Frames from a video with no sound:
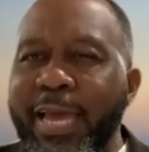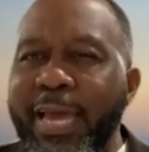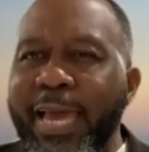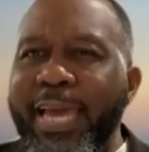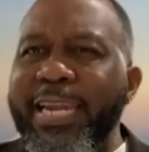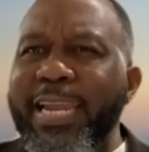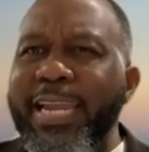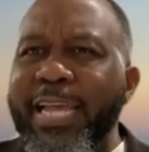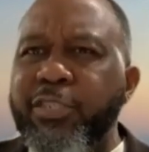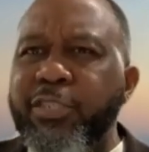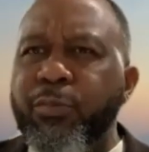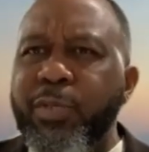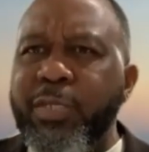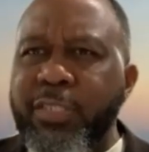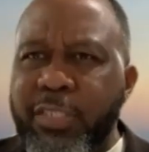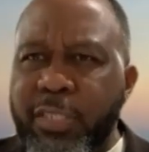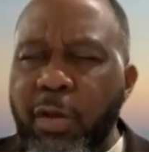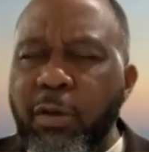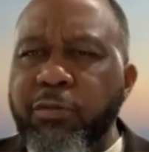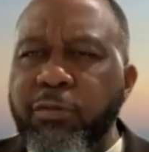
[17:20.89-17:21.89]
And as a
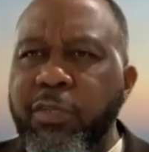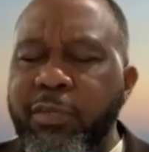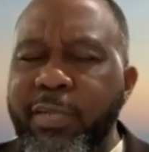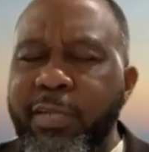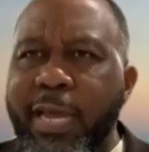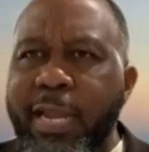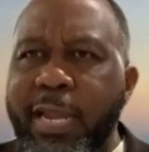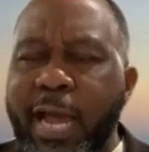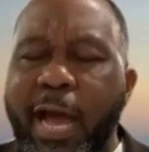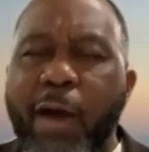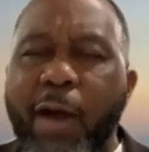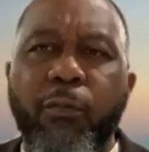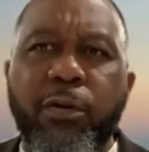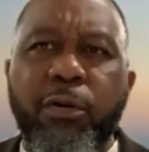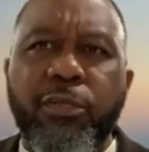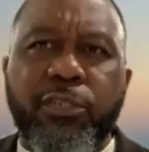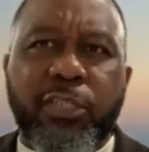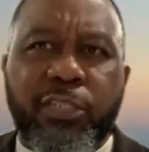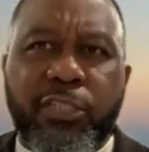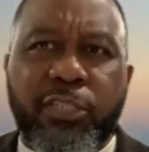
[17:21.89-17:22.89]
result of that, I want
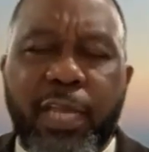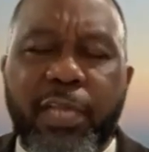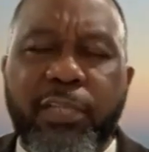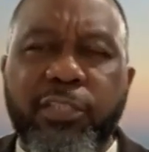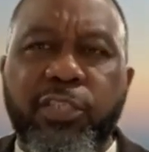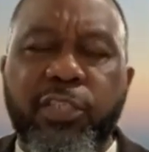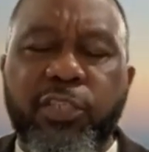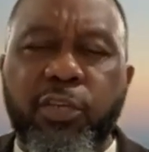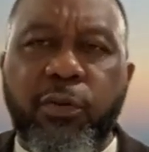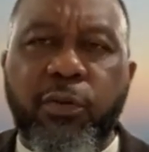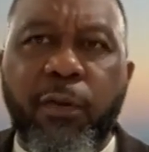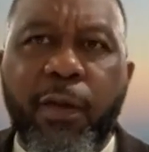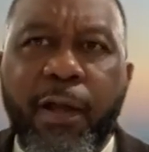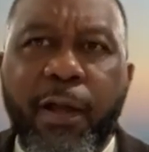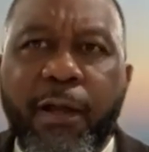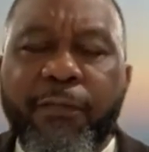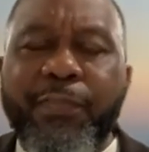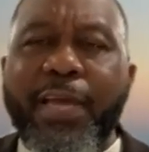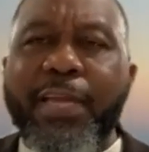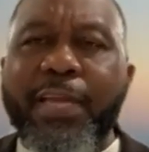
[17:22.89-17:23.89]
to suggest to you
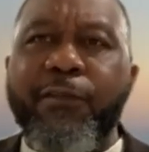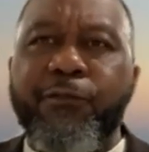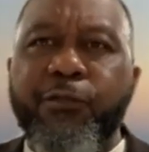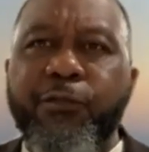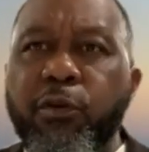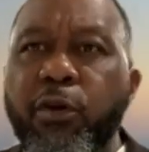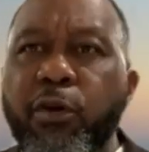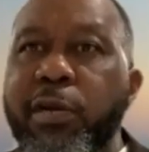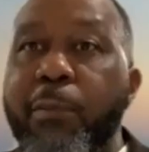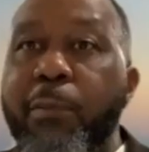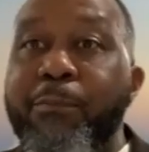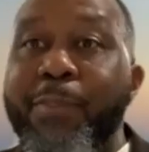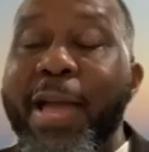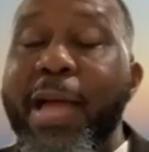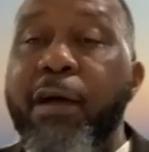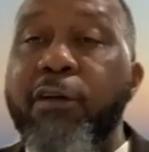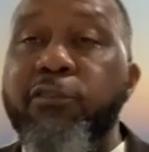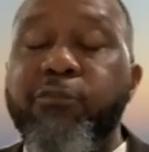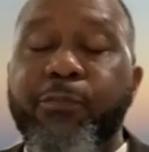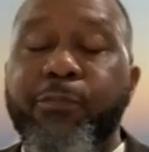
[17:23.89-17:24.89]
that if you're going to
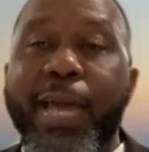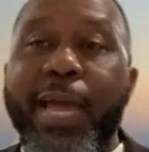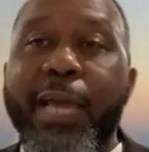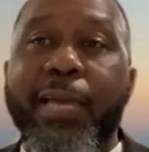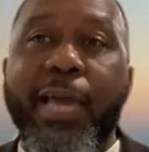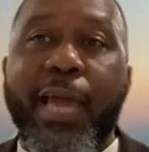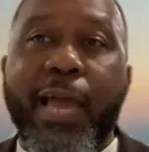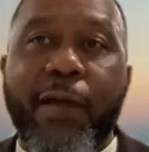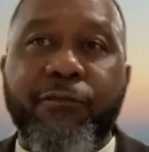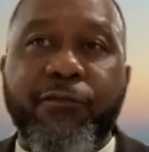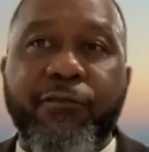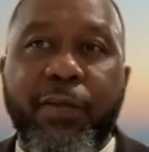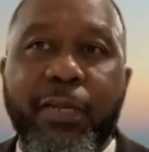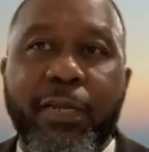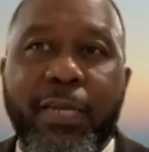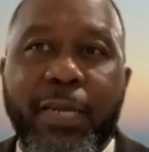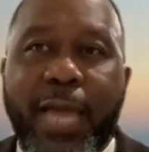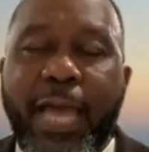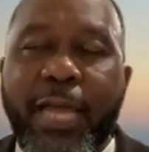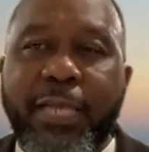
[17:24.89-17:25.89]
bounce back after
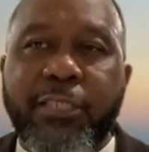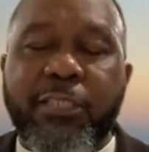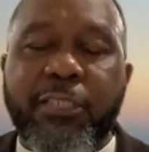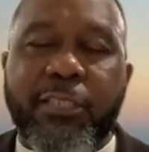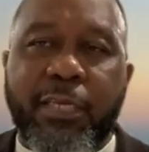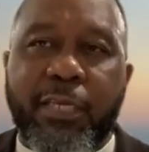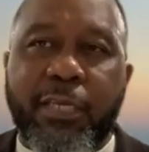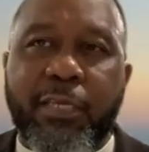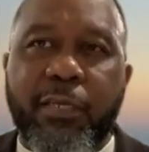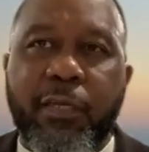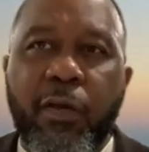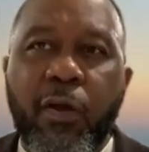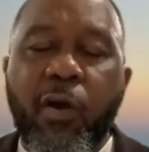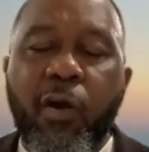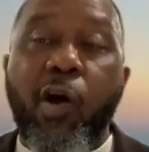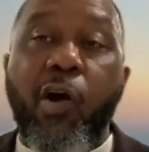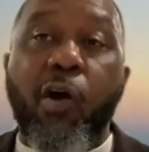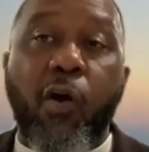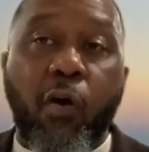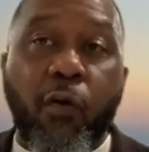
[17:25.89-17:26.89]
lasting
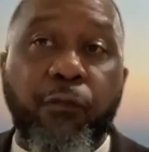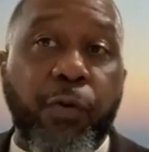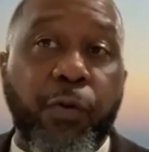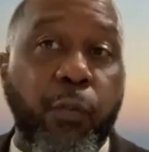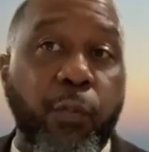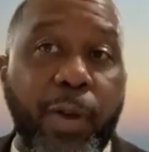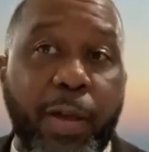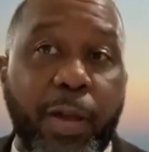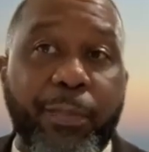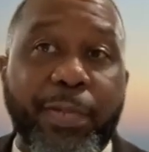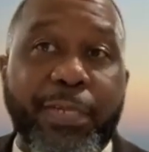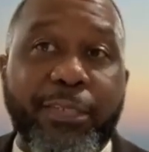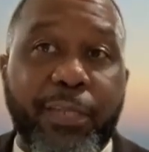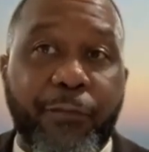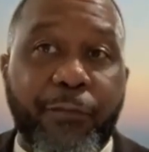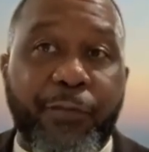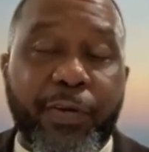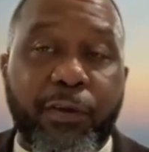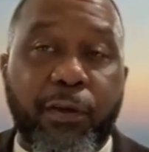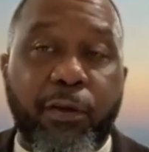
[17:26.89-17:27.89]
or overwhelming
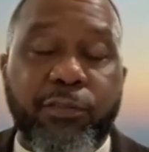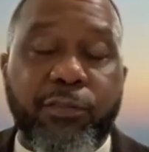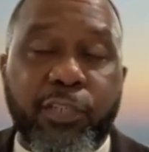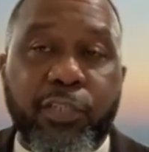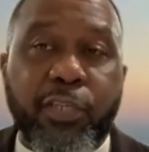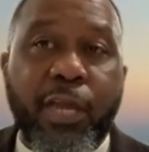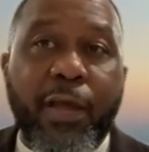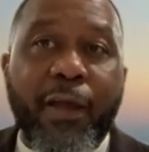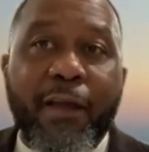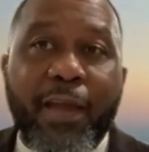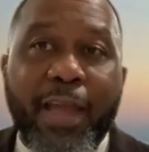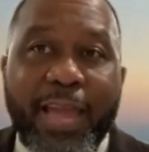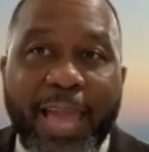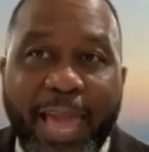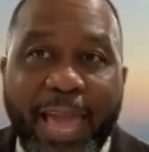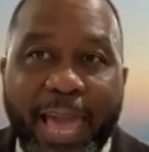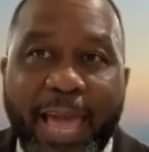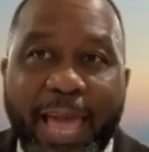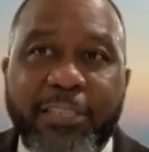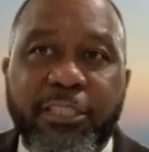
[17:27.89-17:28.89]
difficulties, it
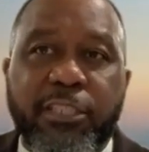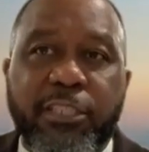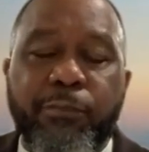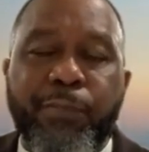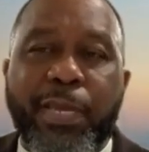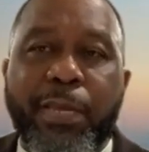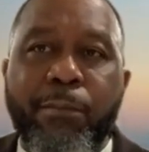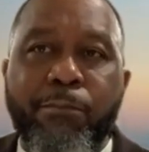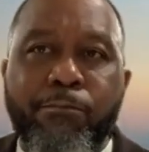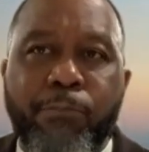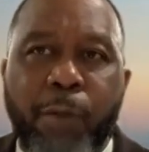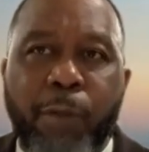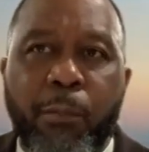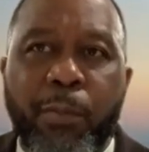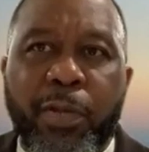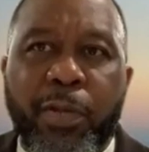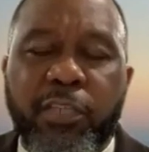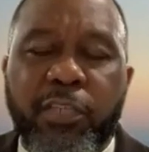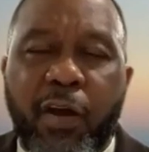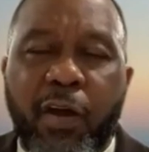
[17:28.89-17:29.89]
has to be
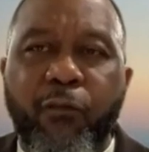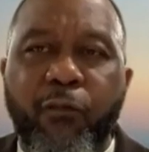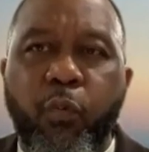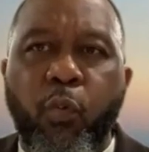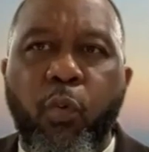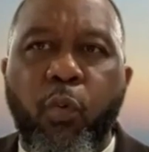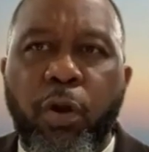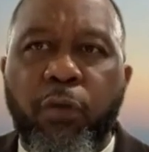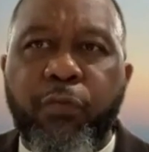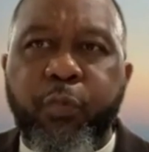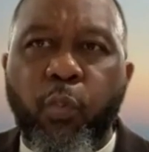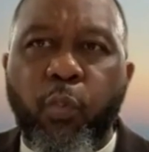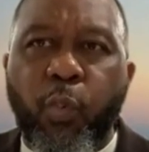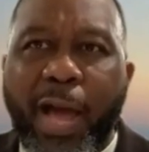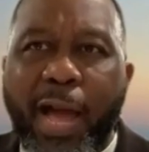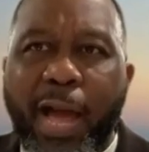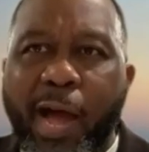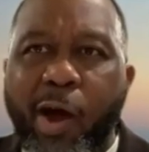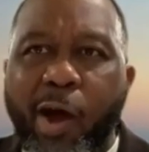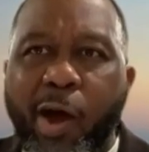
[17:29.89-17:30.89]
moments of
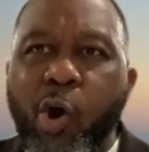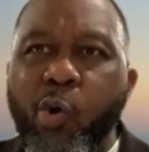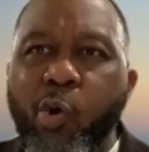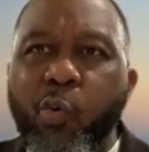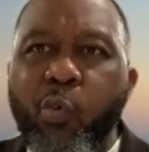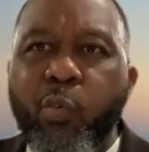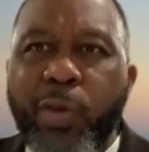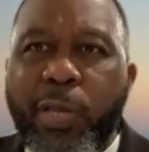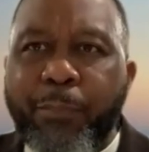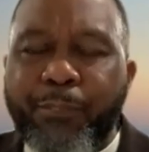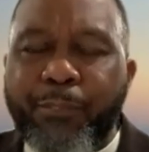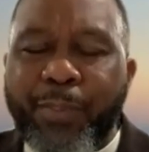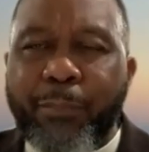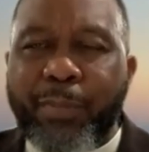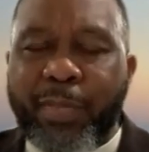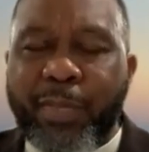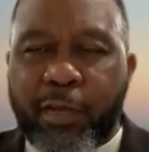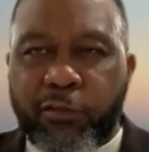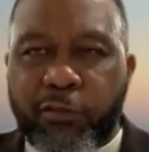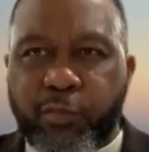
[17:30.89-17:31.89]
worthwhile weeping
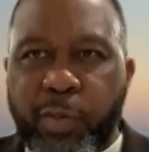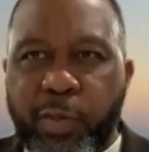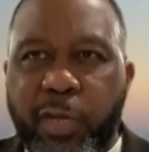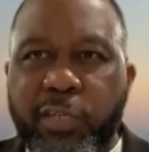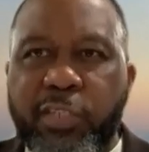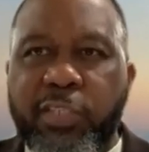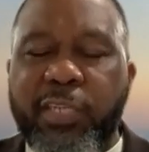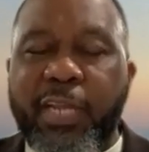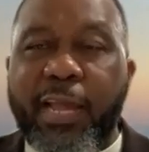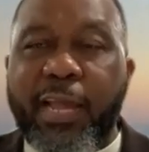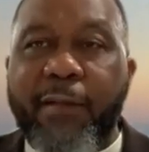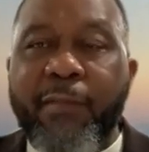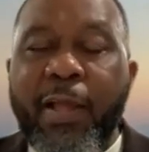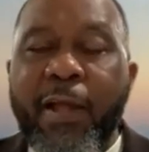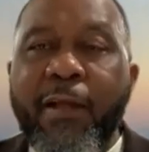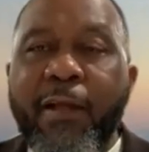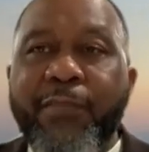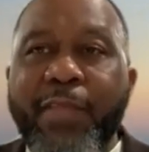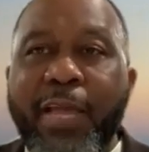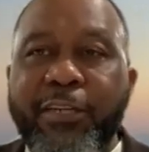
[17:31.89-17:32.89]
because we understand
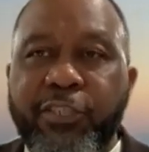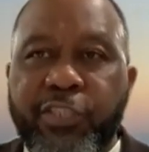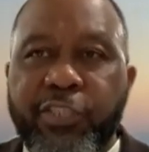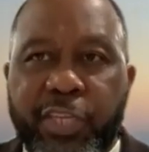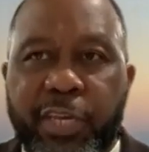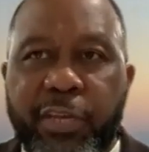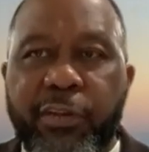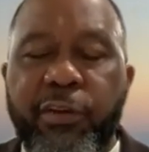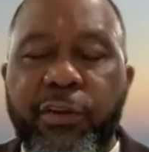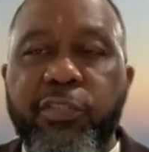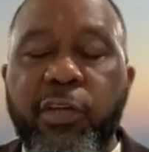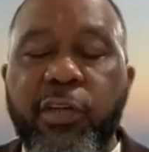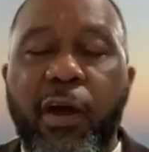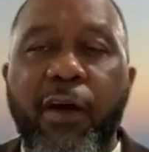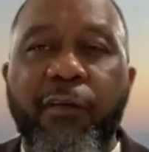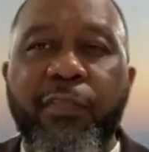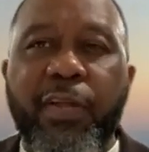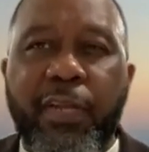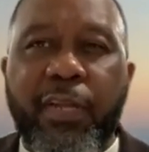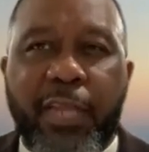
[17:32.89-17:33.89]
that tears
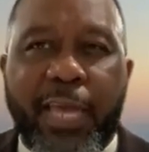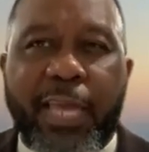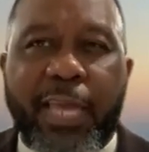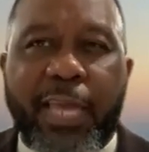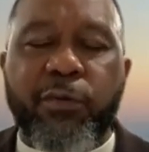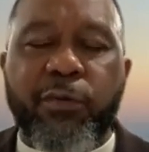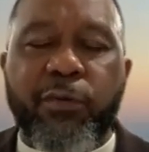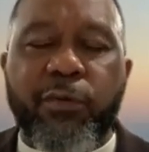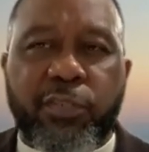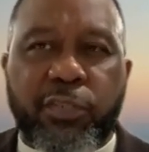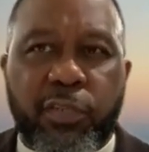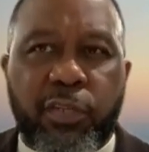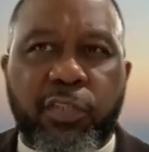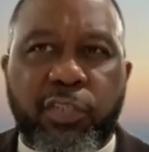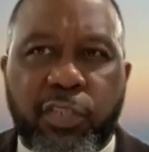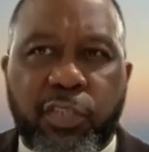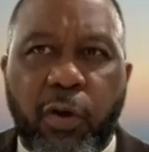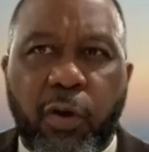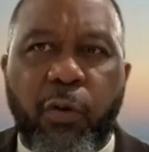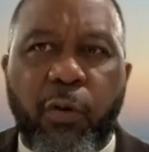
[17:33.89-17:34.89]
are the language to the
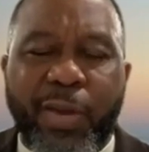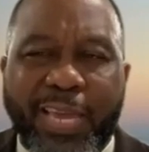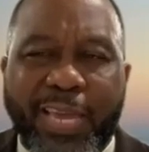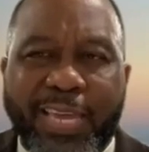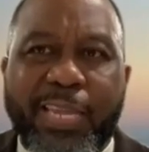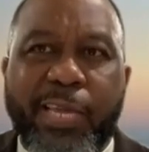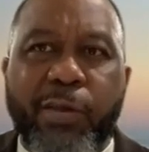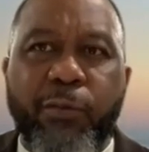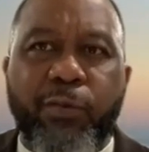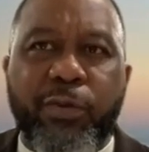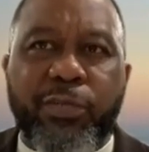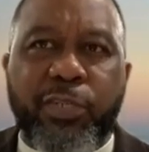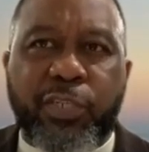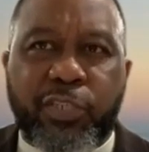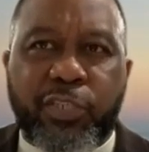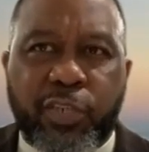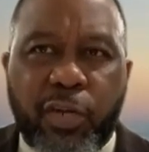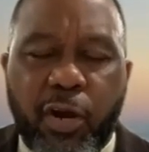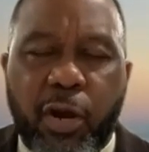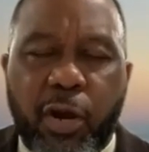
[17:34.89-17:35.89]
soul and it will
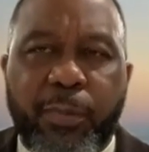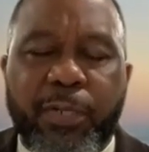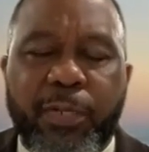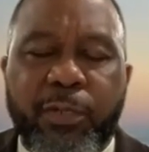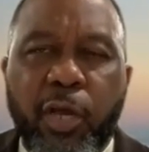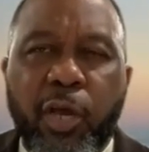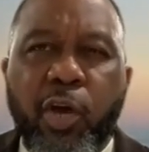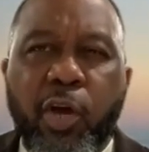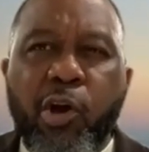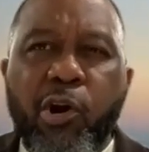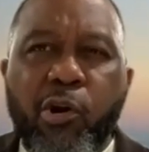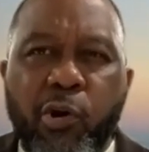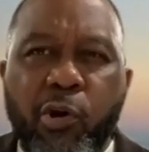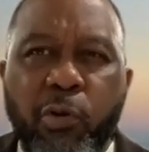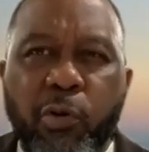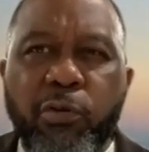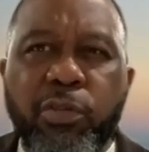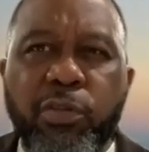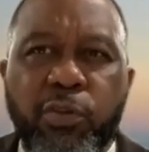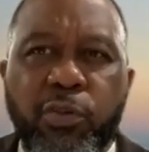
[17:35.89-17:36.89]
determine
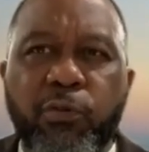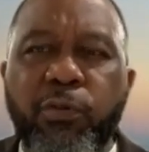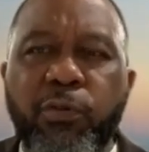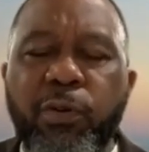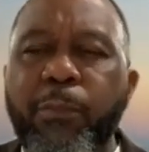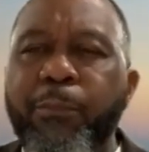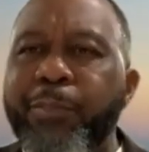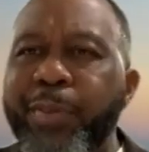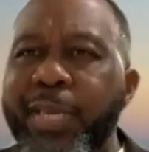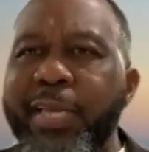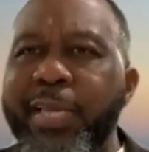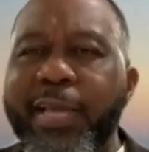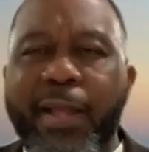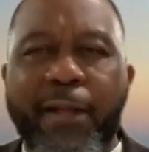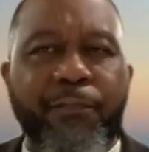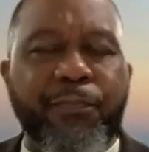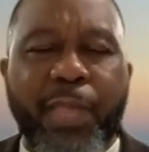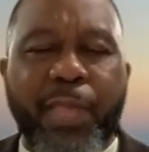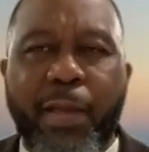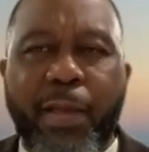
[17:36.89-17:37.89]
who you will be
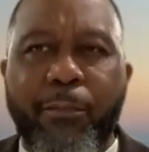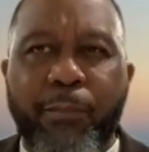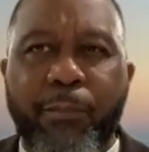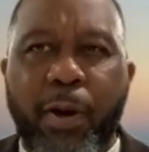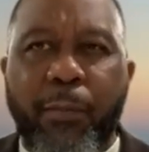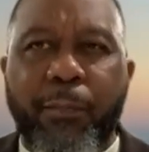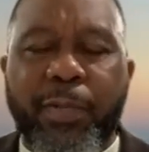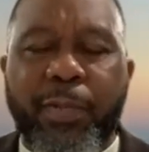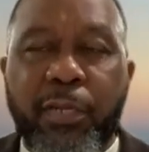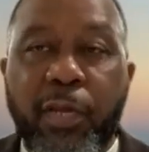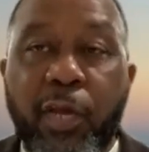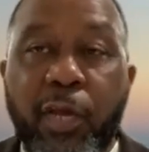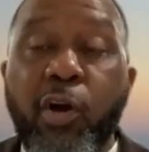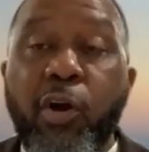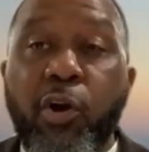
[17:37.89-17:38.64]
in that moment,